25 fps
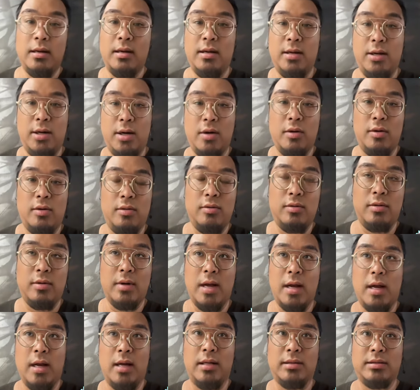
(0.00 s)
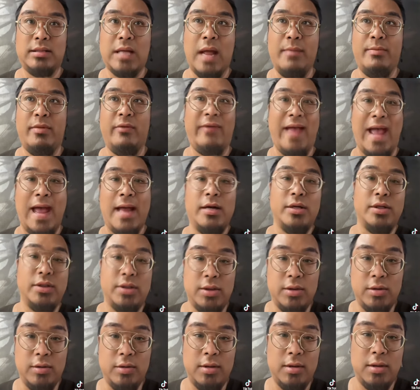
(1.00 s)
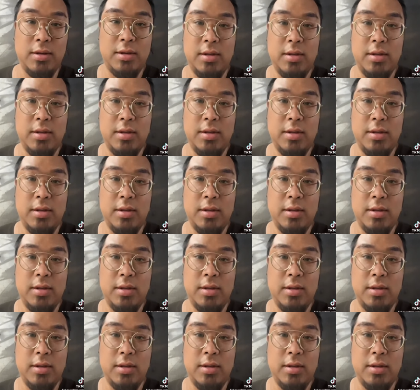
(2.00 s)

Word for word: you know, uh, type of attitude